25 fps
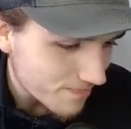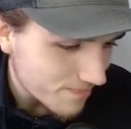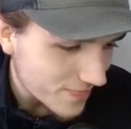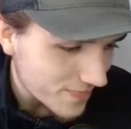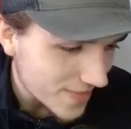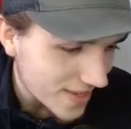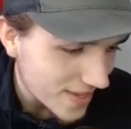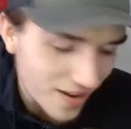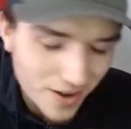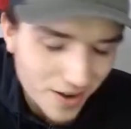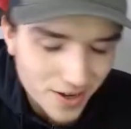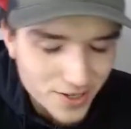
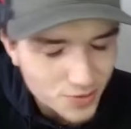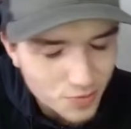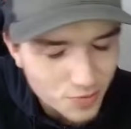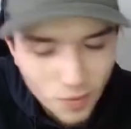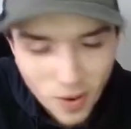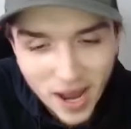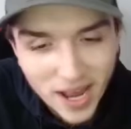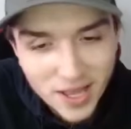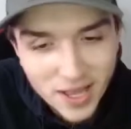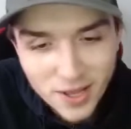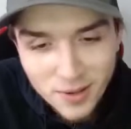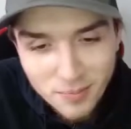It's
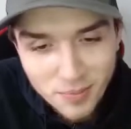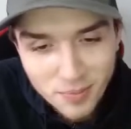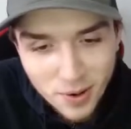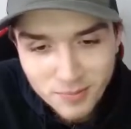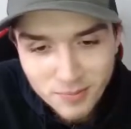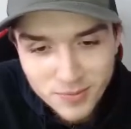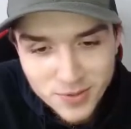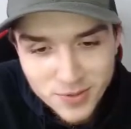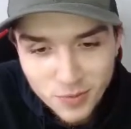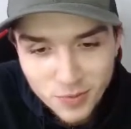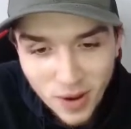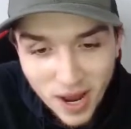wild,
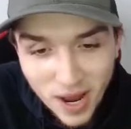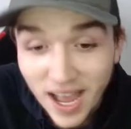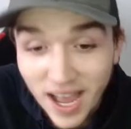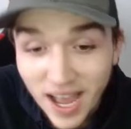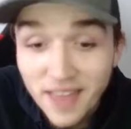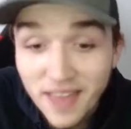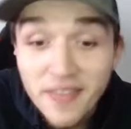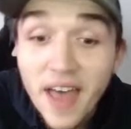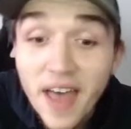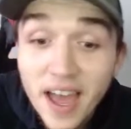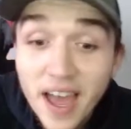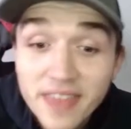bro. It's wild.
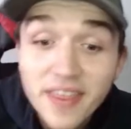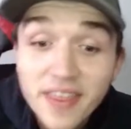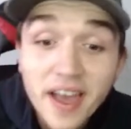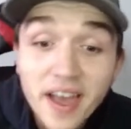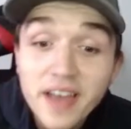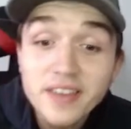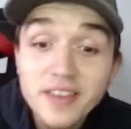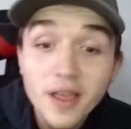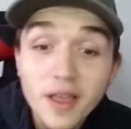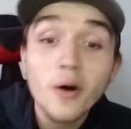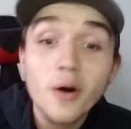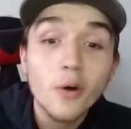And
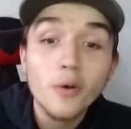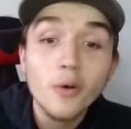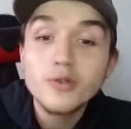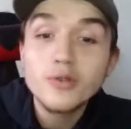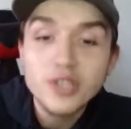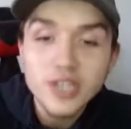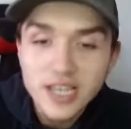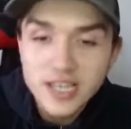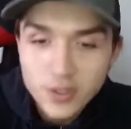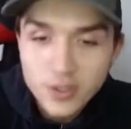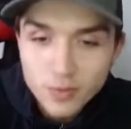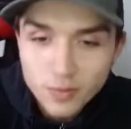that whole
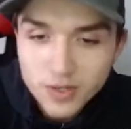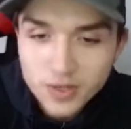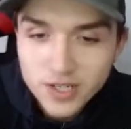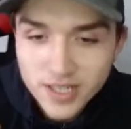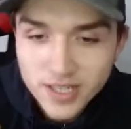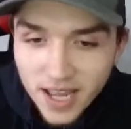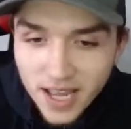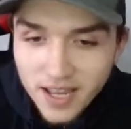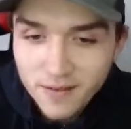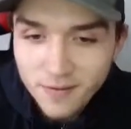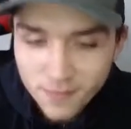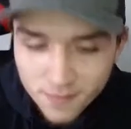season was
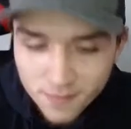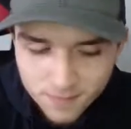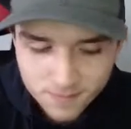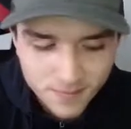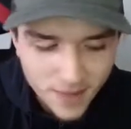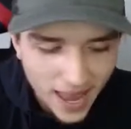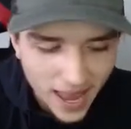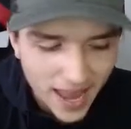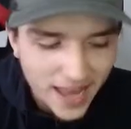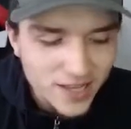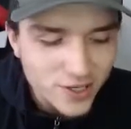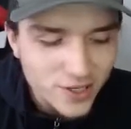knife
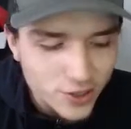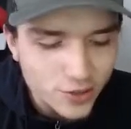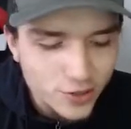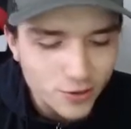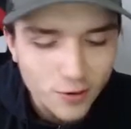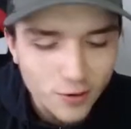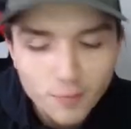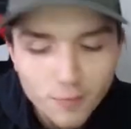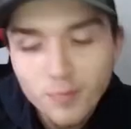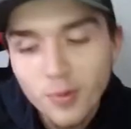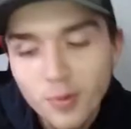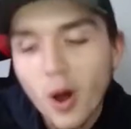edge
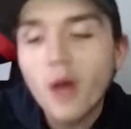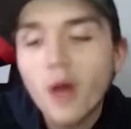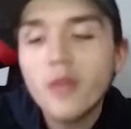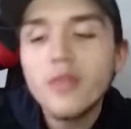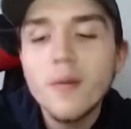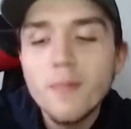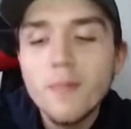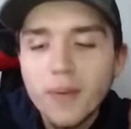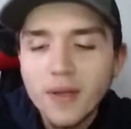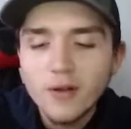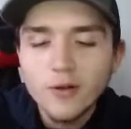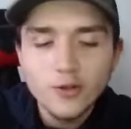stuff. But on
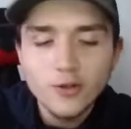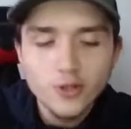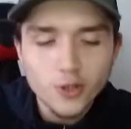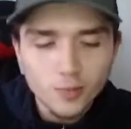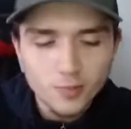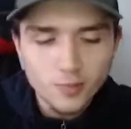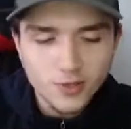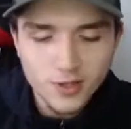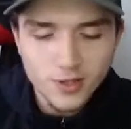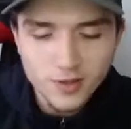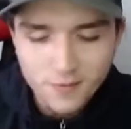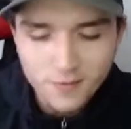the
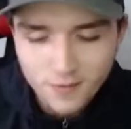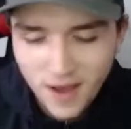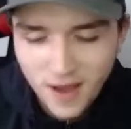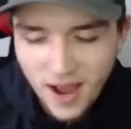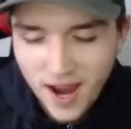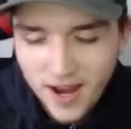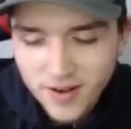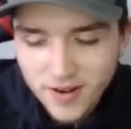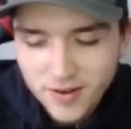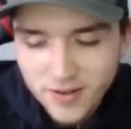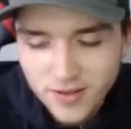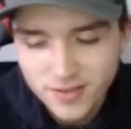build-ups to the
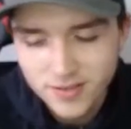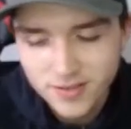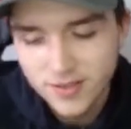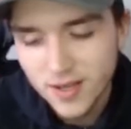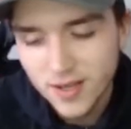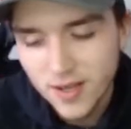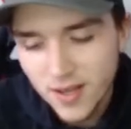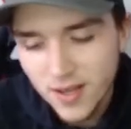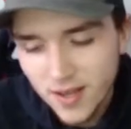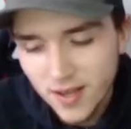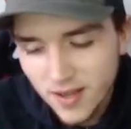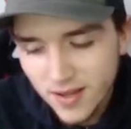finals,
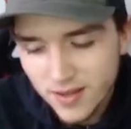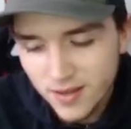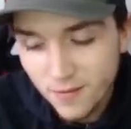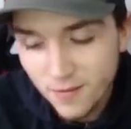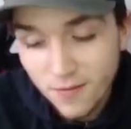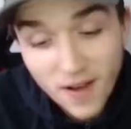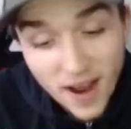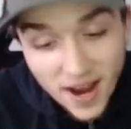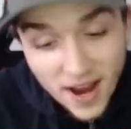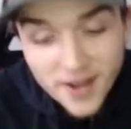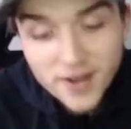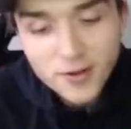the
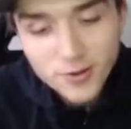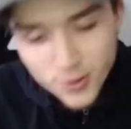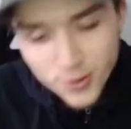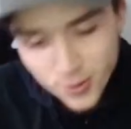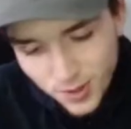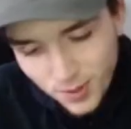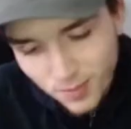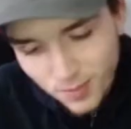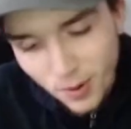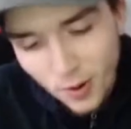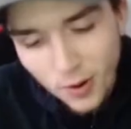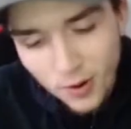finals
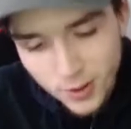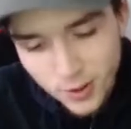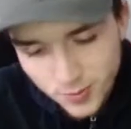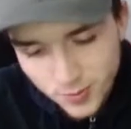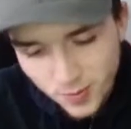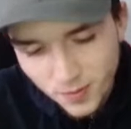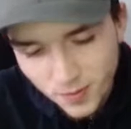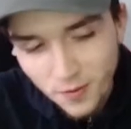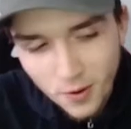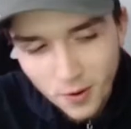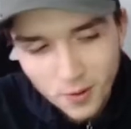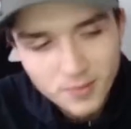were the poorest
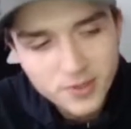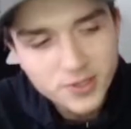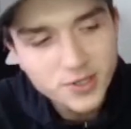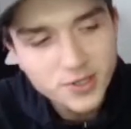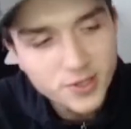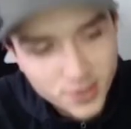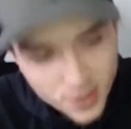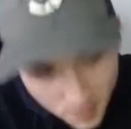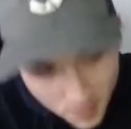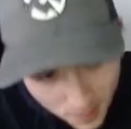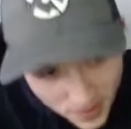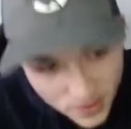
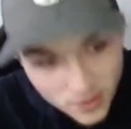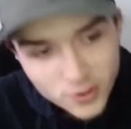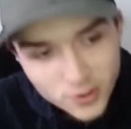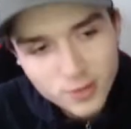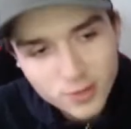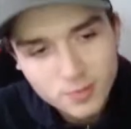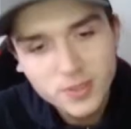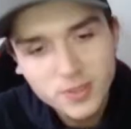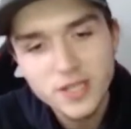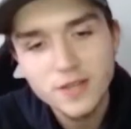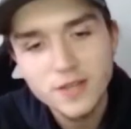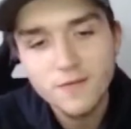performances. The
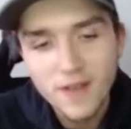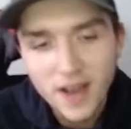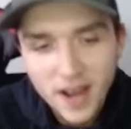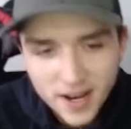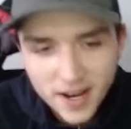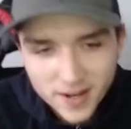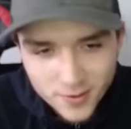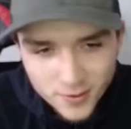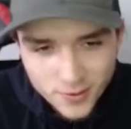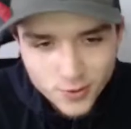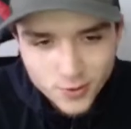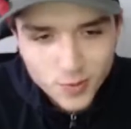build-up to the
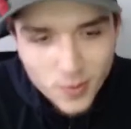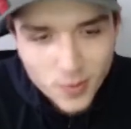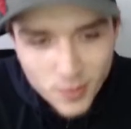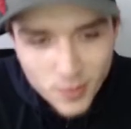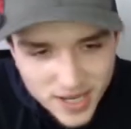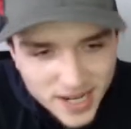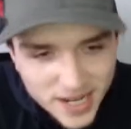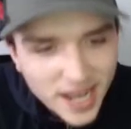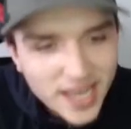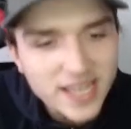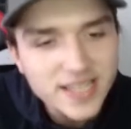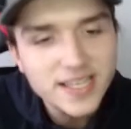finals, we were
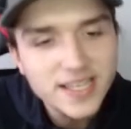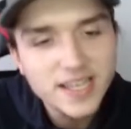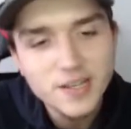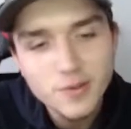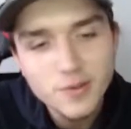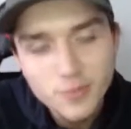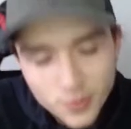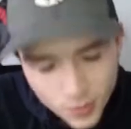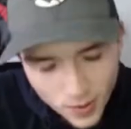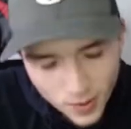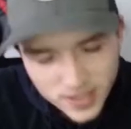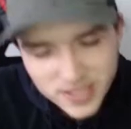great. And
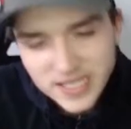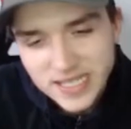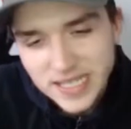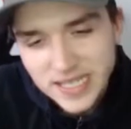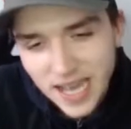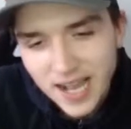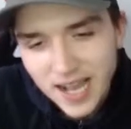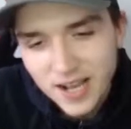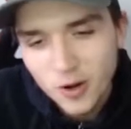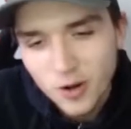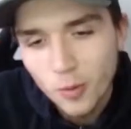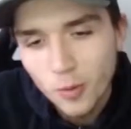it was when
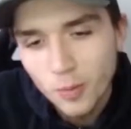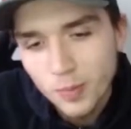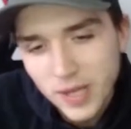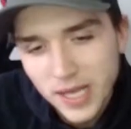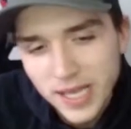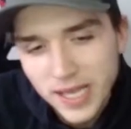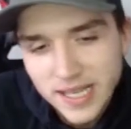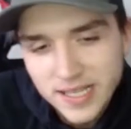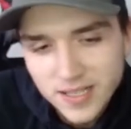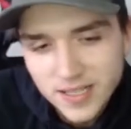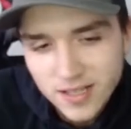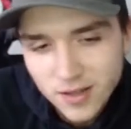Thiago
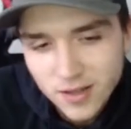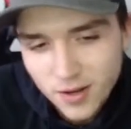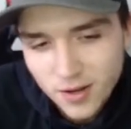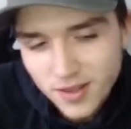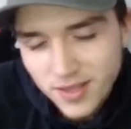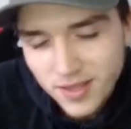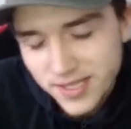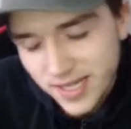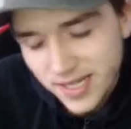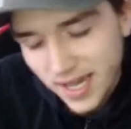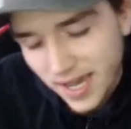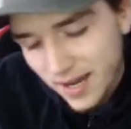played a lot of
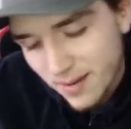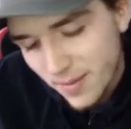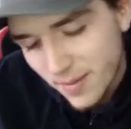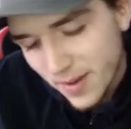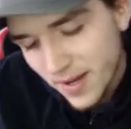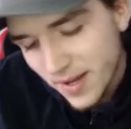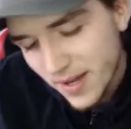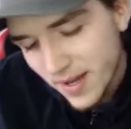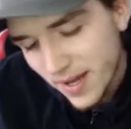the time.